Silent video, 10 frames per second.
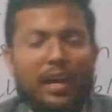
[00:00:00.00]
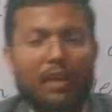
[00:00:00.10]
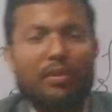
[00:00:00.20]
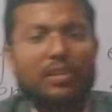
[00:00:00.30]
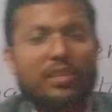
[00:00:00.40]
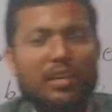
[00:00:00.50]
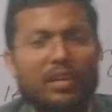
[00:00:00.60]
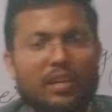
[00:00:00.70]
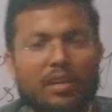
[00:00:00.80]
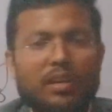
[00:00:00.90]

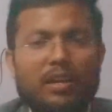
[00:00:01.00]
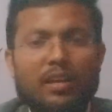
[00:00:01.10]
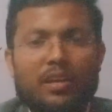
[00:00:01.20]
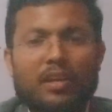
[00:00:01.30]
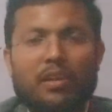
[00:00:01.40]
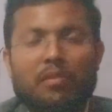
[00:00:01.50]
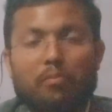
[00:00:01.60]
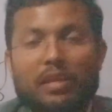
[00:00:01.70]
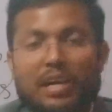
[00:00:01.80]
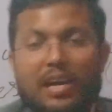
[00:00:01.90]
deviation.
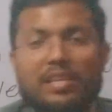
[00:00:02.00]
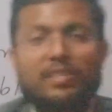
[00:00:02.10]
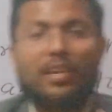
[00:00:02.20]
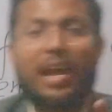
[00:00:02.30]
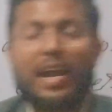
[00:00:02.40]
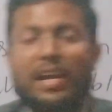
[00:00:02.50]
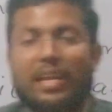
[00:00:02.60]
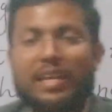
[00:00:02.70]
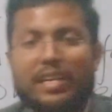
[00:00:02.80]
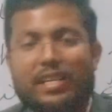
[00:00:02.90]
Because light
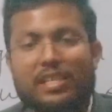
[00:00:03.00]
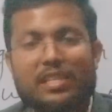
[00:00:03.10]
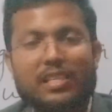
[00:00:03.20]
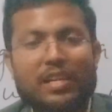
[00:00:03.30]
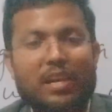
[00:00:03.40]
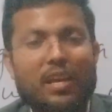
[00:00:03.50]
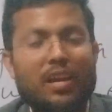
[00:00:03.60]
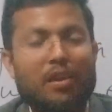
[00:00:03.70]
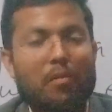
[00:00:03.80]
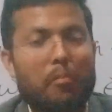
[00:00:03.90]
is
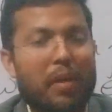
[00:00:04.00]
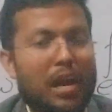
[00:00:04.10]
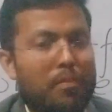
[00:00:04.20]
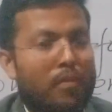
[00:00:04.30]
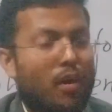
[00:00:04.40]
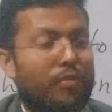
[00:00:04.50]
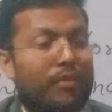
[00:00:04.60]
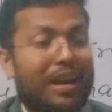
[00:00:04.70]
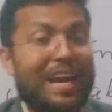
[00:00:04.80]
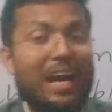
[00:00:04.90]
made up
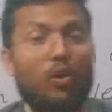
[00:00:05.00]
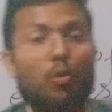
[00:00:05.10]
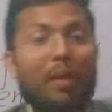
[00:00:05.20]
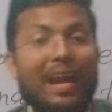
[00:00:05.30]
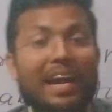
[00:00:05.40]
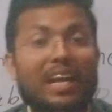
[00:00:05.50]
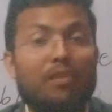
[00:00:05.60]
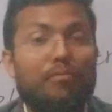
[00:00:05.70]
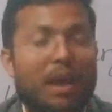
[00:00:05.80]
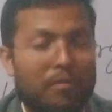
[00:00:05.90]
of electromagnetic
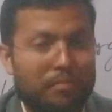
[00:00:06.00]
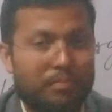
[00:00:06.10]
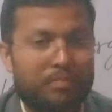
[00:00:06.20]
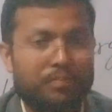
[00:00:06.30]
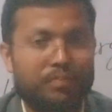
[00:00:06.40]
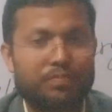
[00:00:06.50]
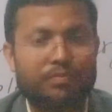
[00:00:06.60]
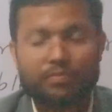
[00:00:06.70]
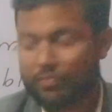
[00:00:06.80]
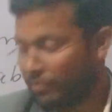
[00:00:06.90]
wave.
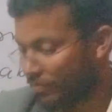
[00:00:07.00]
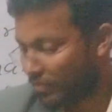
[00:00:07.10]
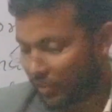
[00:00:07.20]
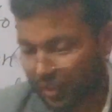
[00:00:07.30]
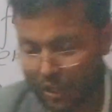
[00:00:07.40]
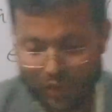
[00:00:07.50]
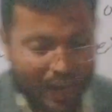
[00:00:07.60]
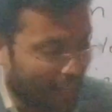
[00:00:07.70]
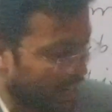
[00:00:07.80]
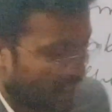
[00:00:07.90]
So you
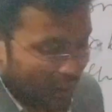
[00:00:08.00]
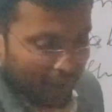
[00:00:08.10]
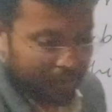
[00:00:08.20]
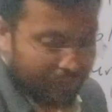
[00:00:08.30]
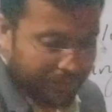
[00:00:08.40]
write here the